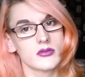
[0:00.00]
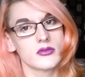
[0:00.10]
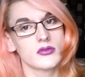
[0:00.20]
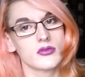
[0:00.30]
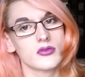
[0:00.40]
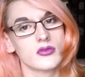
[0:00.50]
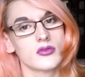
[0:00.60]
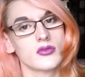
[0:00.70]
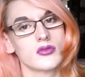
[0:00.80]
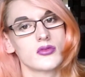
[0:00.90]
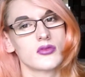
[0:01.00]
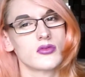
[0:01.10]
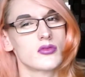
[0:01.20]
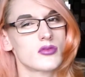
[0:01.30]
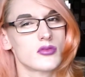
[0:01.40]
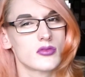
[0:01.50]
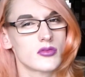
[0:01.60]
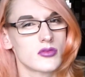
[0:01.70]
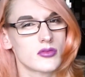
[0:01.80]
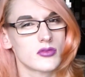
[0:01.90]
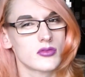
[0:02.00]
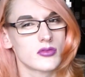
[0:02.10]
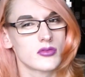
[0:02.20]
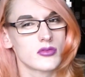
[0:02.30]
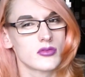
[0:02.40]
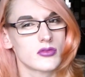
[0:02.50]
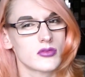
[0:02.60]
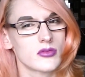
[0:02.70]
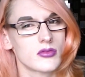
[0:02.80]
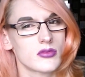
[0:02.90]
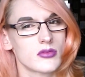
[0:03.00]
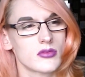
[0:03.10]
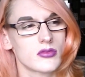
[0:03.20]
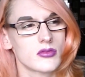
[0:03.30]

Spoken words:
[no speech]